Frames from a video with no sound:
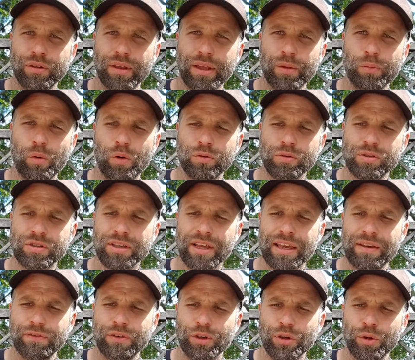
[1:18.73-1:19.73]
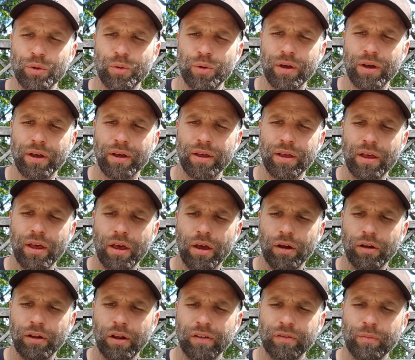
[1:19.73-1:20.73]
it won't save you uh,
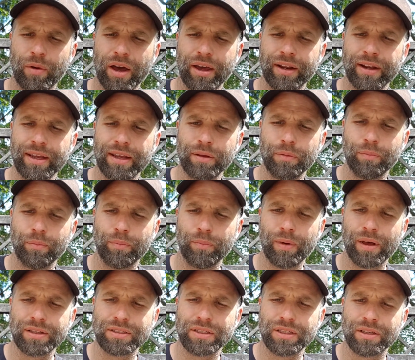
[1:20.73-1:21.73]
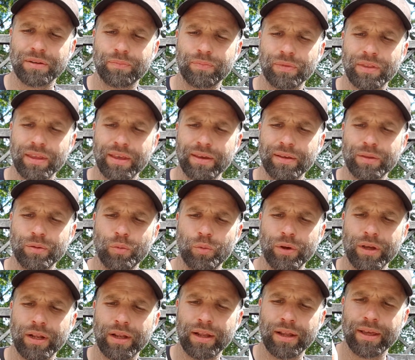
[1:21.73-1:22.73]
a lot of money but it
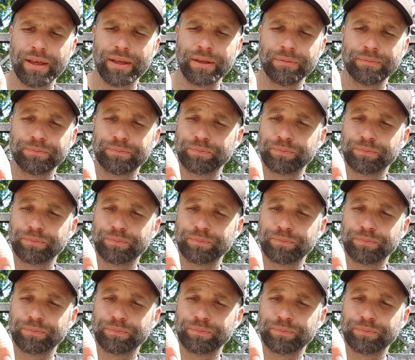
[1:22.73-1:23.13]
will uh,